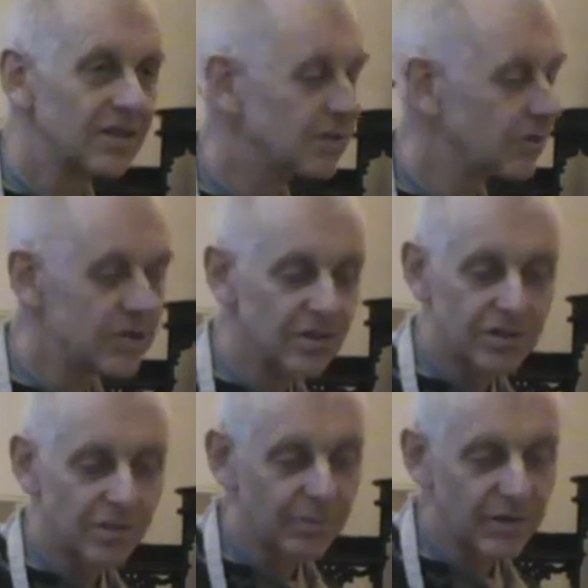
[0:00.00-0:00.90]
Krishna is
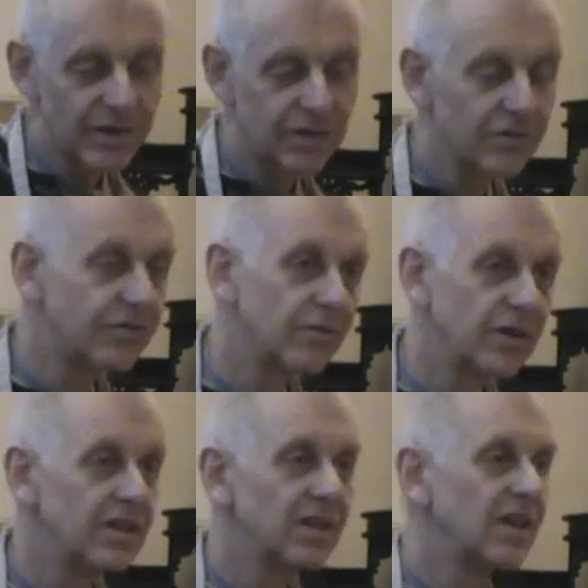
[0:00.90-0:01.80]
completely
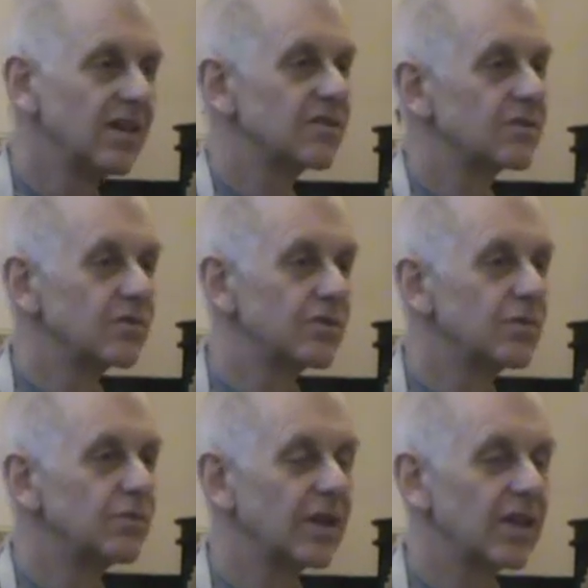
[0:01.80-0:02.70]
free to do
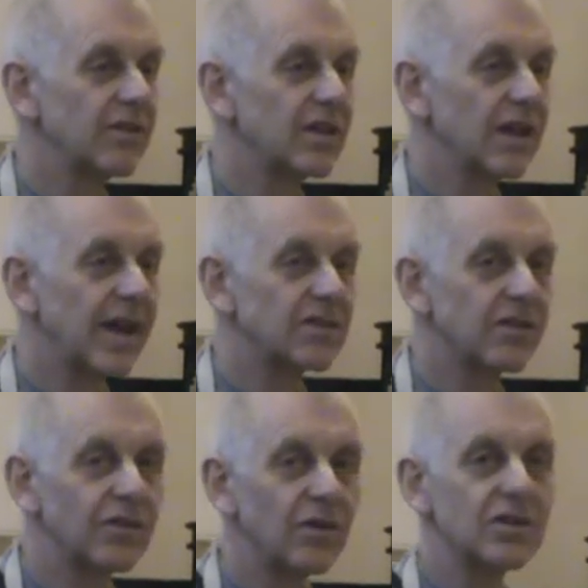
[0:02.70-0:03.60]
whatever he likes.
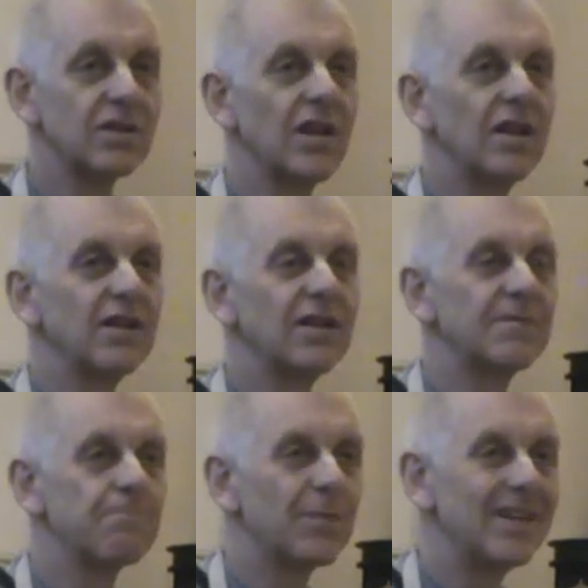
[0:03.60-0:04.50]
Of course,
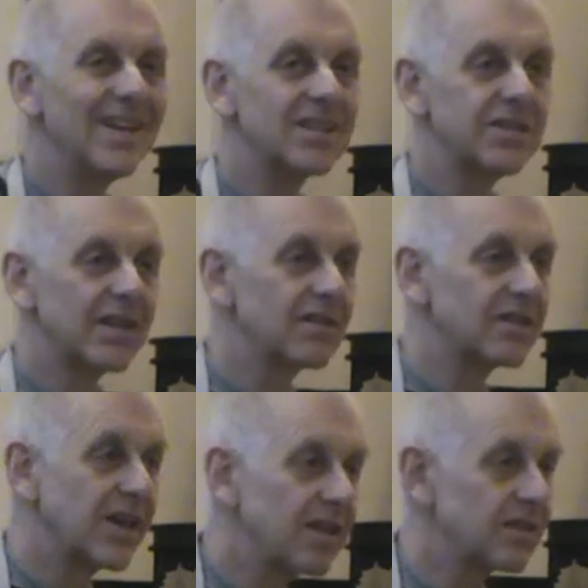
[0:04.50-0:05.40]
he has general
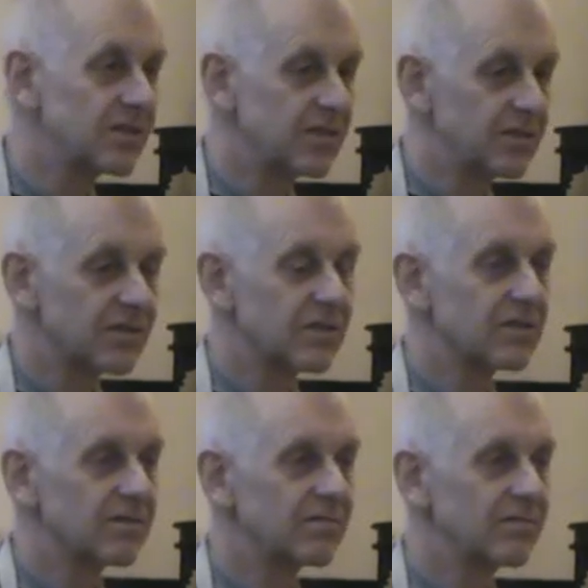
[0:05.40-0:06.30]

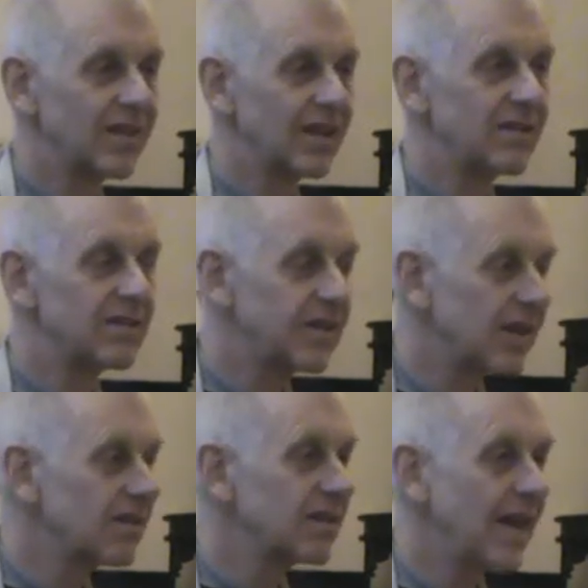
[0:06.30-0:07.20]
tendencies, and he
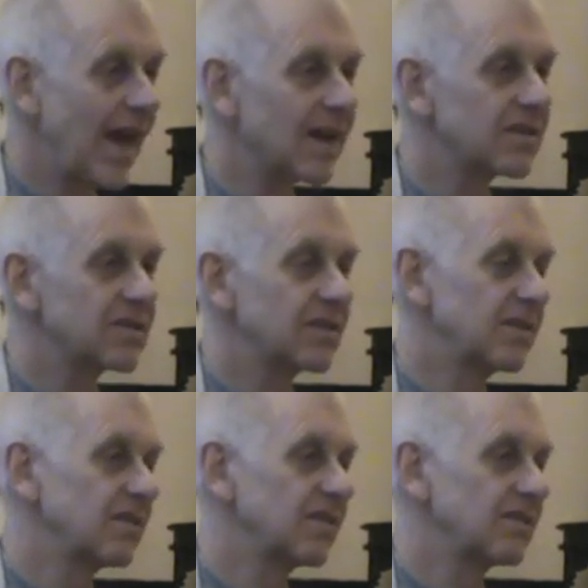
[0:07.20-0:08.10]
generally acts in